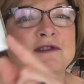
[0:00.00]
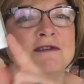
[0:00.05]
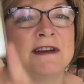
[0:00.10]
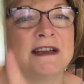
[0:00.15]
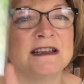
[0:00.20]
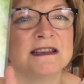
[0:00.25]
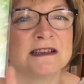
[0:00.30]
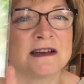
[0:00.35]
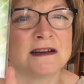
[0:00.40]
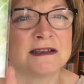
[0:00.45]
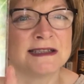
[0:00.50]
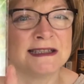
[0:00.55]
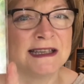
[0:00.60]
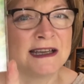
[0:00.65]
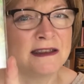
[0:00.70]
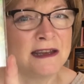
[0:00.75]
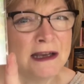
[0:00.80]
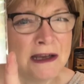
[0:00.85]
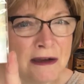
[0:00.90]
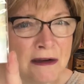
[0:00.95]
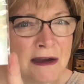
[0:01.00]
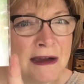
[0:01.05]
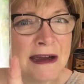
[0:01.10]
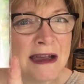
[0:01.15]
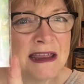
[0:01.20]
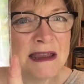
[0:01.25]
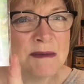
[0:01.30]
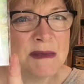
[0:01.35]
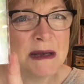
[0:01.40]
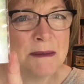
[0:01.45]
and Darcy. I think you can
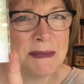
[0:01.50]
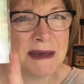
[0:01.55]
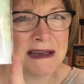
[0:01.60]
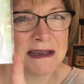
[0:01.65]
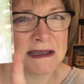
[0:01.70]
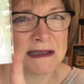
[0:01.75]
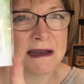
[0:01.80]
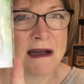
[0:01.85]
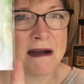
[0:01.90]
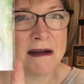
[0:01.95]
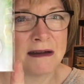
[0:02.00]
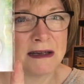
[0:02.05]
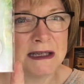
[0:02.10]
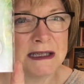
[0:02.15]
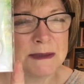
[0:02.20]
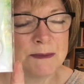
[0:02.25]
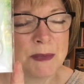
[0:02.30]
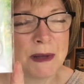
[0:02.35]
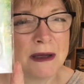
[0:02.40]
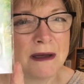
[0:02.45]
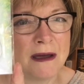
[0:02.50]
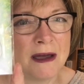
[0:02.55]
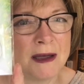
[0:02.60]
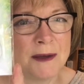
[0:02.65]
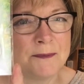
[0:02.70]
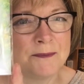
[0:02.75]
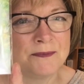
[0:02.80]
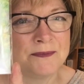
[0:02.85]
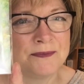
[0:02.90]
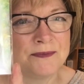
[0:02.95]
get them in a bigger size, but
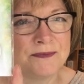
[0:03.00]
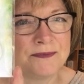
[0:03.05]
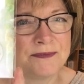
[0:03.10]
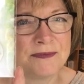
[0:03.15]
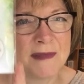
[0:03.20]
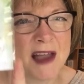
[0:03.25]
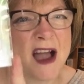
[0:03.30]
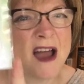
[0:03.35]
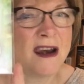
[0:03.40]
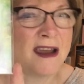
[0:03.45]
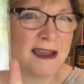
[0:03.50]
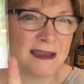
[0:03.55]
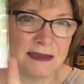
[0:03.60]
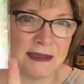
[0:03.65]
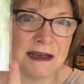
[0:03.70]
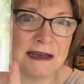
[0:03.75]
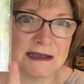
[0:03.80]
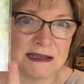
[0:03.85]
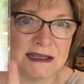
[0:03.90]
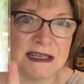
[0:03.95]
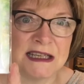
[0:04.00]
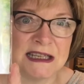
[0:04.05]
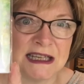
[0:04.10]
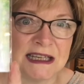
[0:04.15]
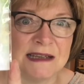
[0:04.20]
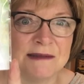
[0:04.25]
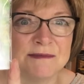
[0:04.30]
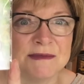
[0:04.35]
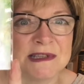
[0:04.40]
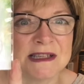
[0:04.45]
I like things
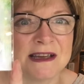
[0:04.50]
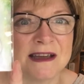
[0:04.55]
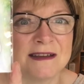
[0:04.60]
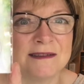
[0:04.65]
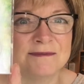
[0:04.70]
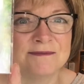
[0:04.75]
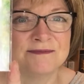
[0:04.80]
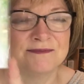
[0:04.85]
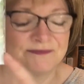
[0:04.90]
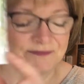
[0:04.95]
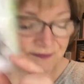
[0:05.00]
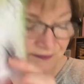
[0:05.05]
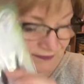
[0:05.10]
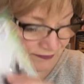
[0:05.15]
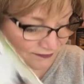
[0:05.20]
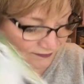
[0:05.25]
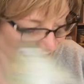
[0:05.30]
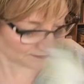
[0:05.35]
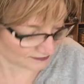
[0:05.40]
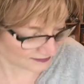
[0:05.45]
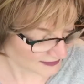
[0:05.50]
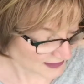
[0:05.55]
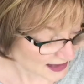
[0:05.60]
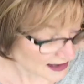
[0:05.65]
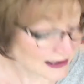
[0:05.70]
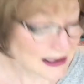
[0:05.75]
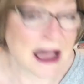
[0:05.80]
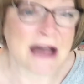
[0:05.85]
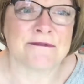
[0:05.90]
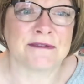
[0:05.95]
diddy, so
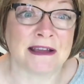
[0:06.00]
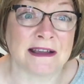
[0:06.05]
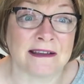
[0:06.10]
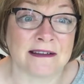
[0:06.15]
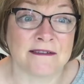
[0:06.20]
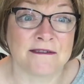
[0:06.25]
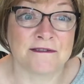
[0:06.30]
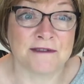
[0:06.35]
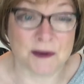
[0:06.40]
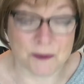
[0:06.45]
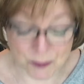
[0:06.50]
having fun with